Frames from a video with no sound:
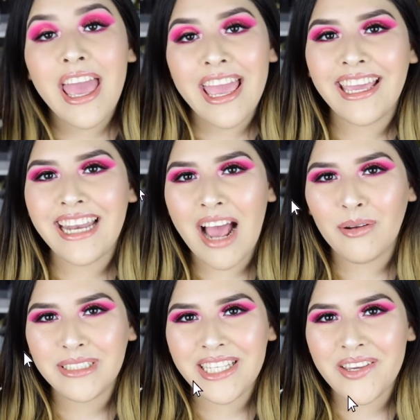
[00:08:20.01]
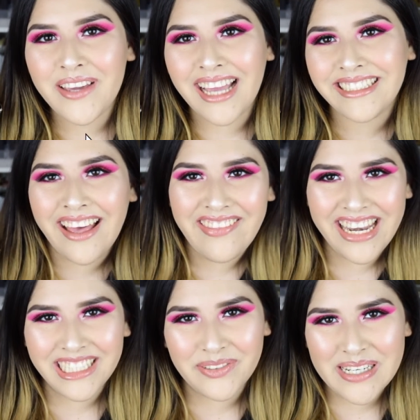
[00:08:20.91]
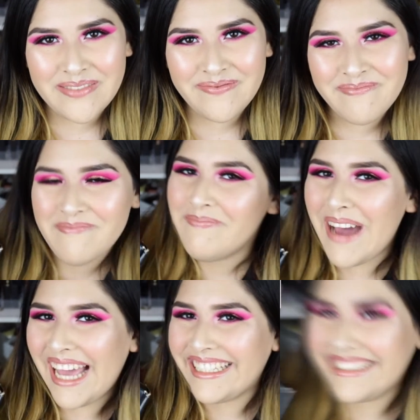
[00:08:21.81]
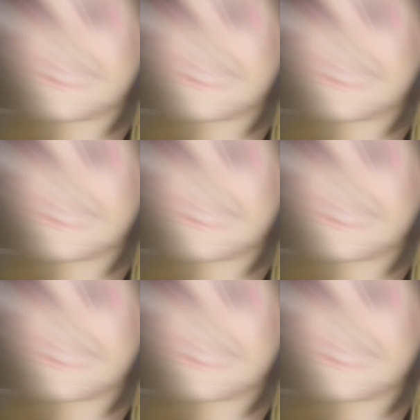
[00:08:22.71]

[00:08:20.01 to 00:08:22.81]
and I will see you guys on the next one bye